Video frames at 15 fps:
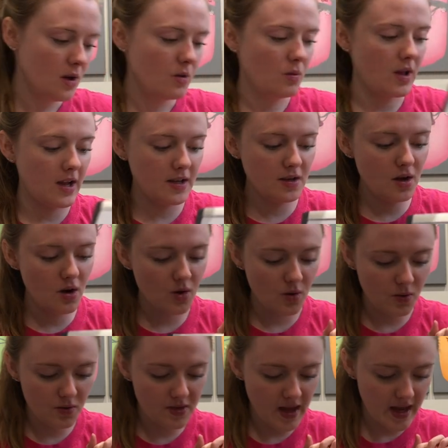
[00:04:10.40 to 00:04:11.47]
Well, I
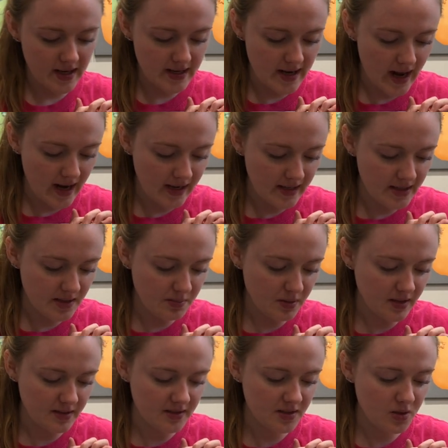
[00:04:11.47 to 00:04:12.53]
know that 90
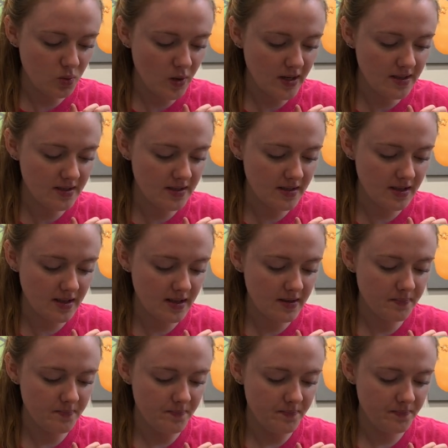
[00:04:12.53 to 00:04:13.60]
plus 20,
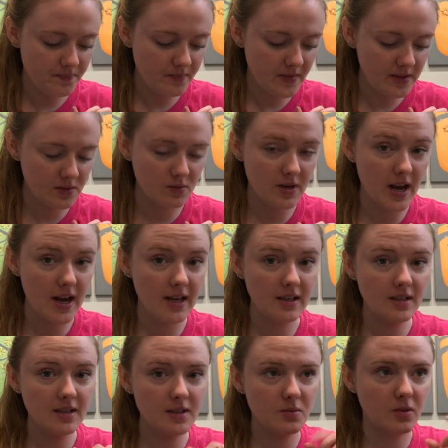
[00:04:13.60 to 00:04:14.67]
so
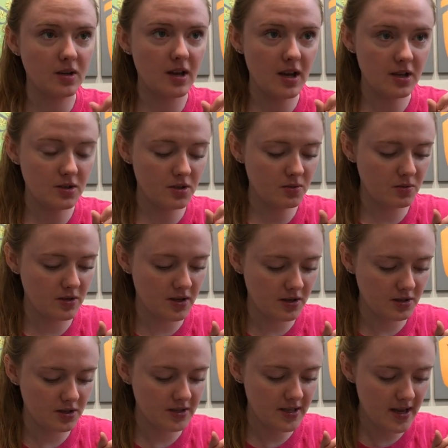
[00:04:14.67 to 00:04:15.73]
90, 100,
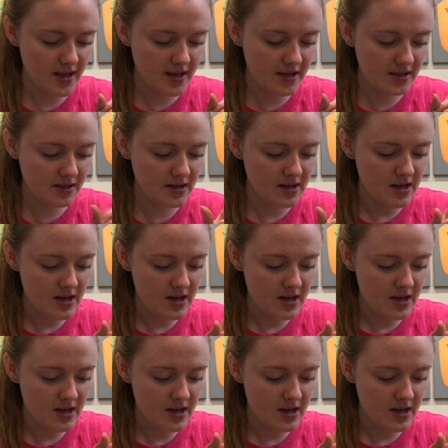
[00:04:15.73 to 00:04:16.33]
110,